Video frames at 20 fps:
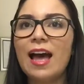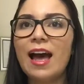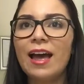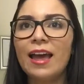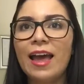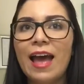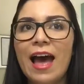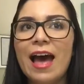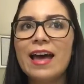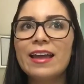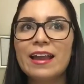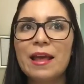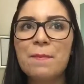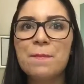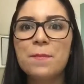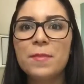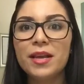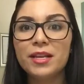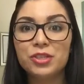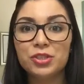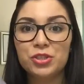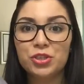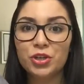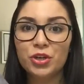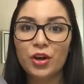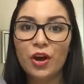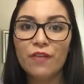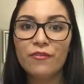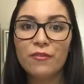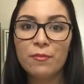I had a
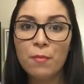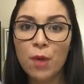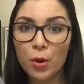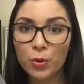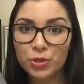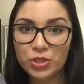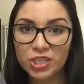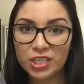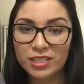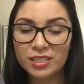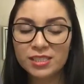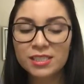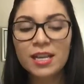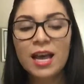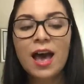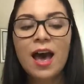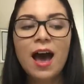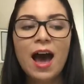mixture of emotions.